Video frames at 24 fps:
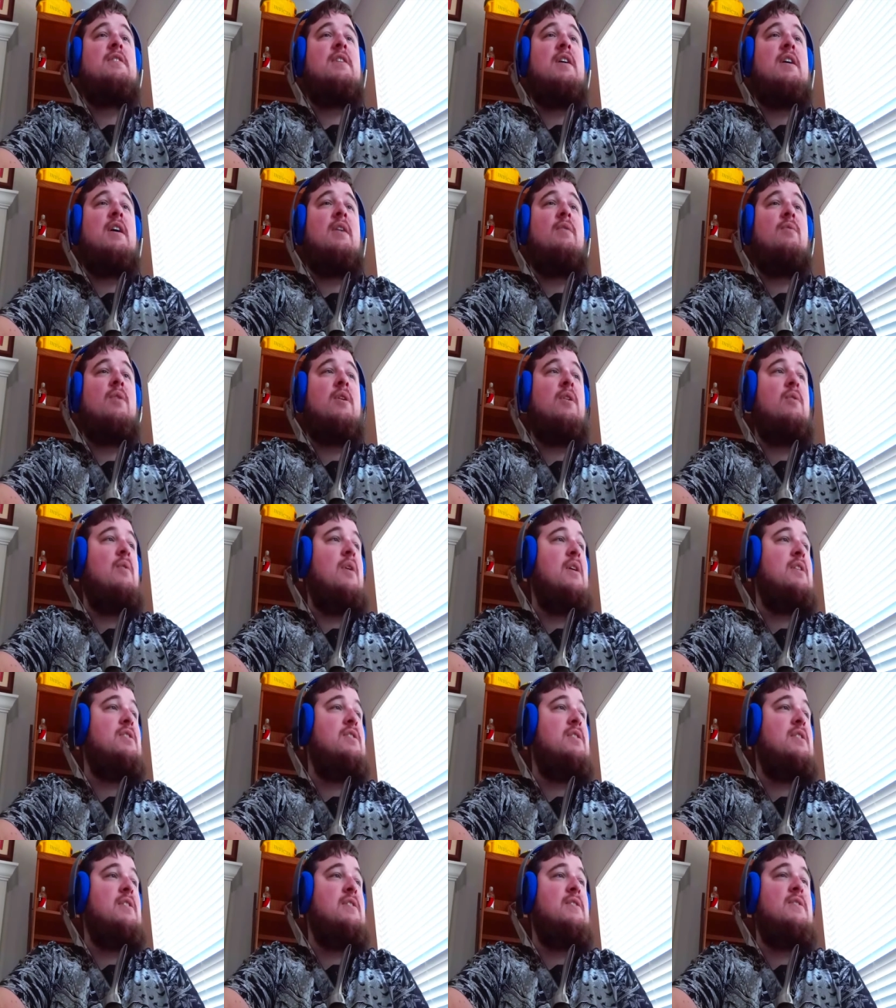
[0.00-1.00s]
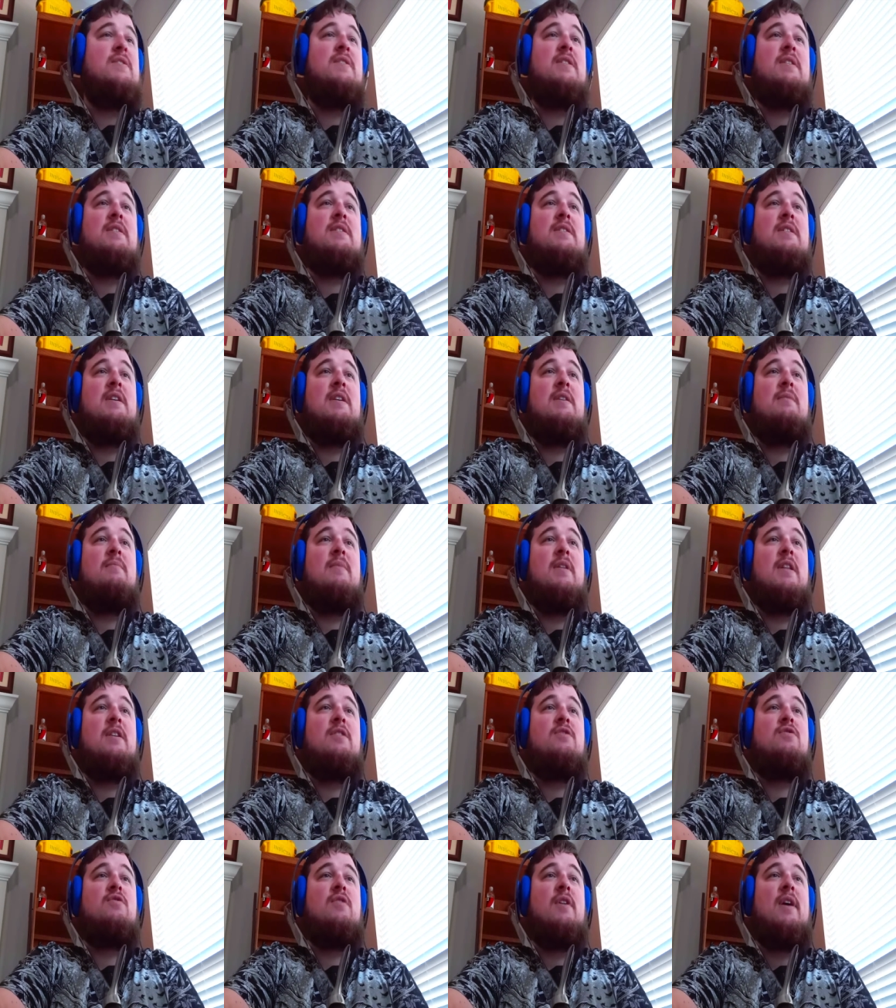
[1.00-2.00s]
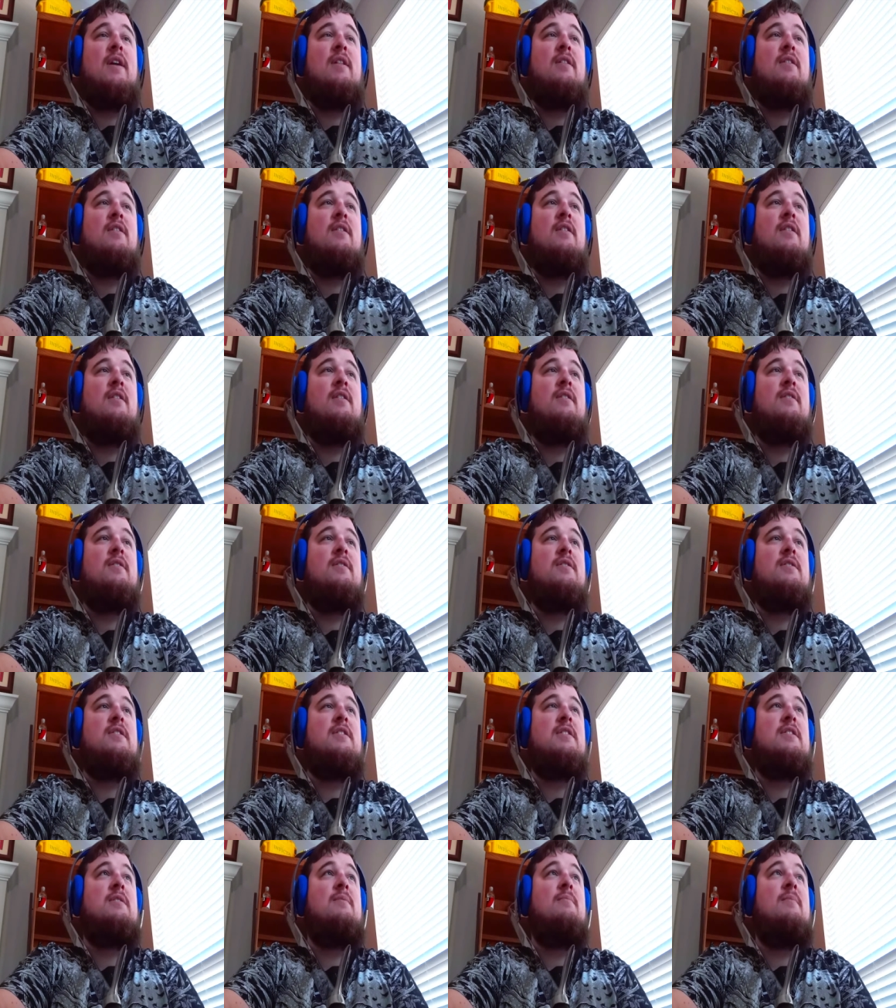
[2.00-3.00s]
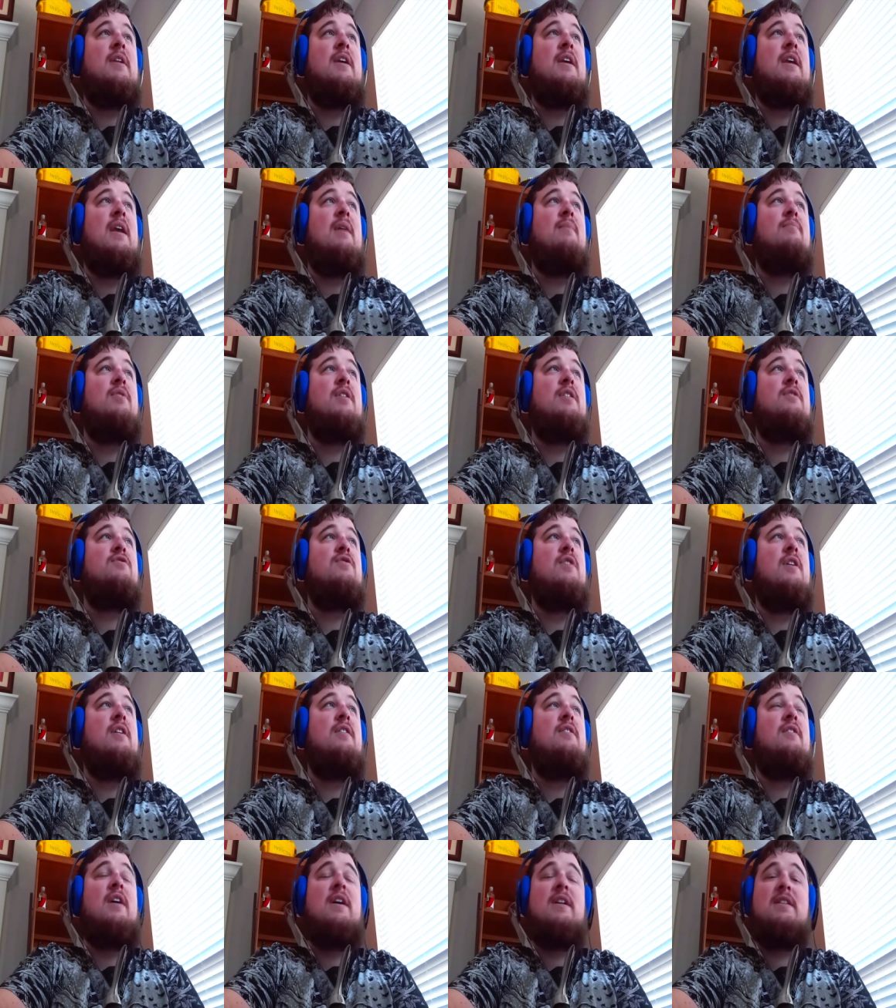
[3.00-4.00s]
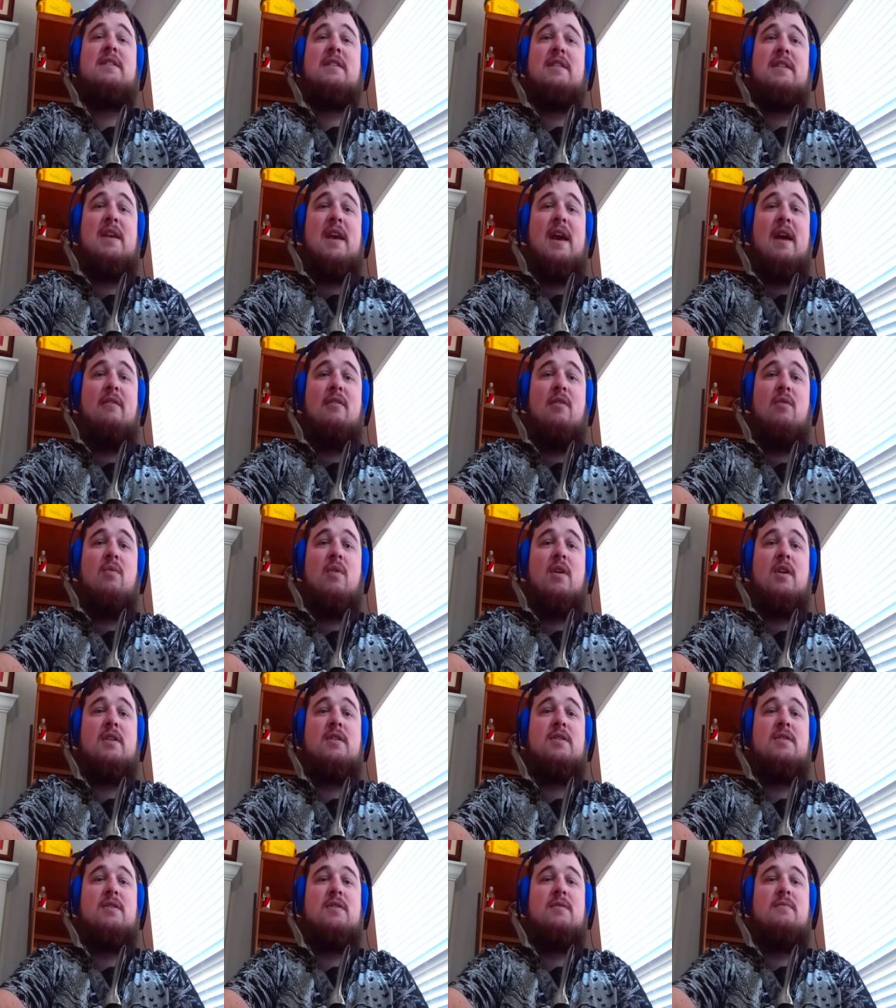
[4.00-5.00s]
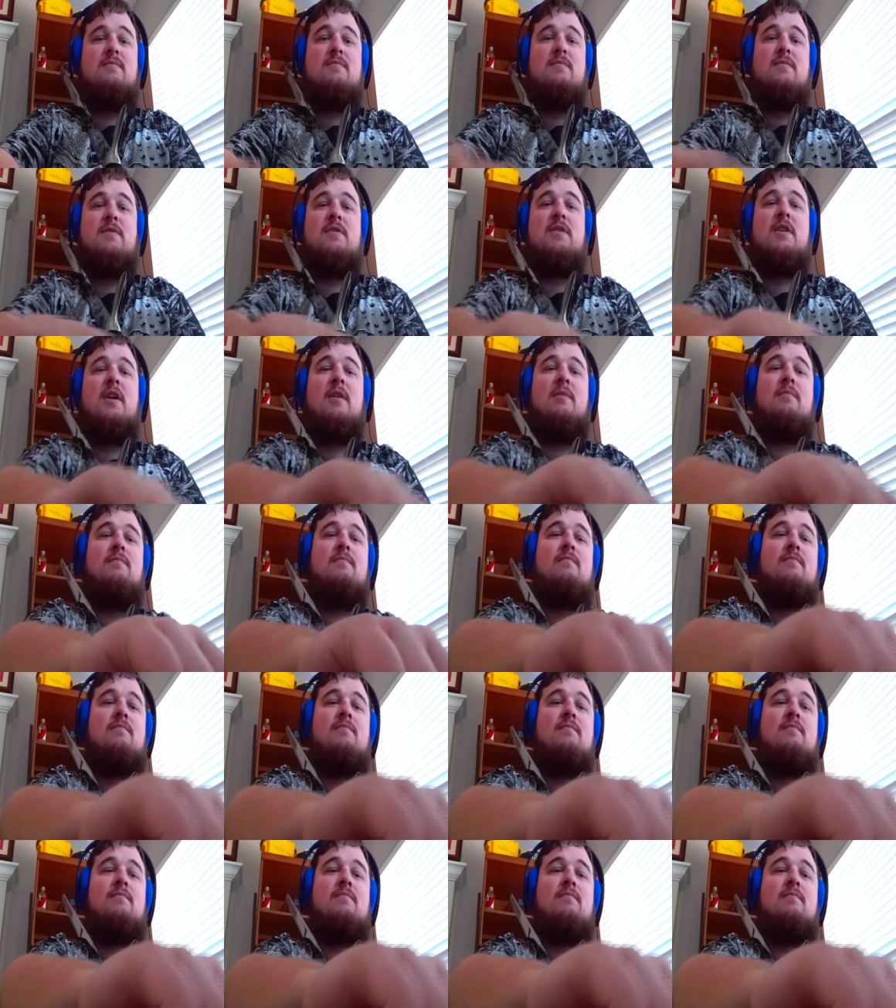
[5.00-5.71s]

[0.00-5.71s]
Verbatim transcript: Uh, we're gonna watch this 16 minute trailer, this 16 minute gameplay trailer, and see how it works. So,